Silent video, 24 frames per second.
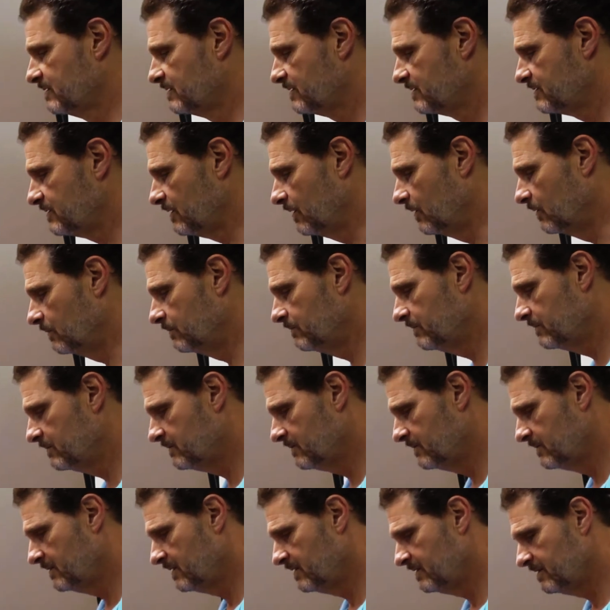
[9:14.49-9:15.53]
So,
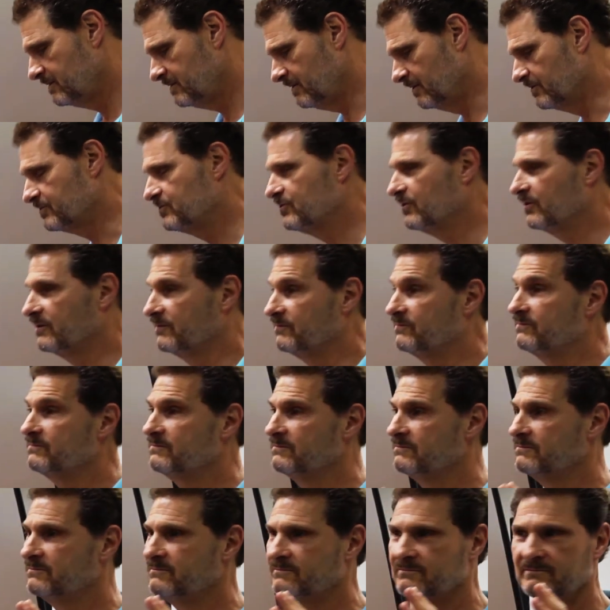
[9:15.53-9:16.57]
sort of,
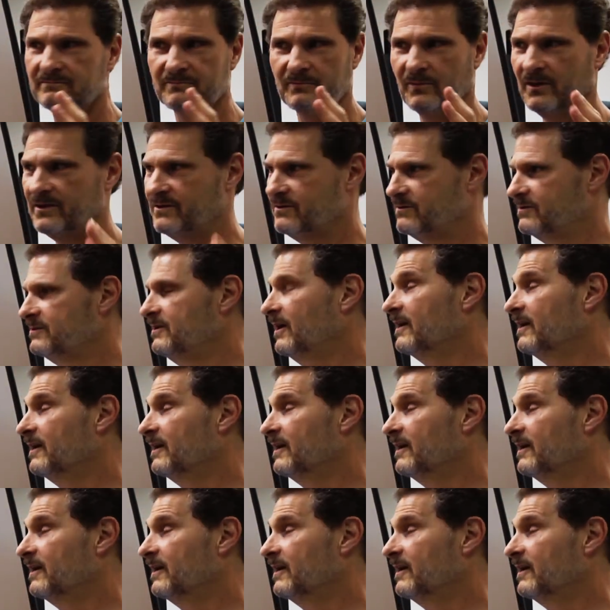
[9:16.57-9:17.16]
whether,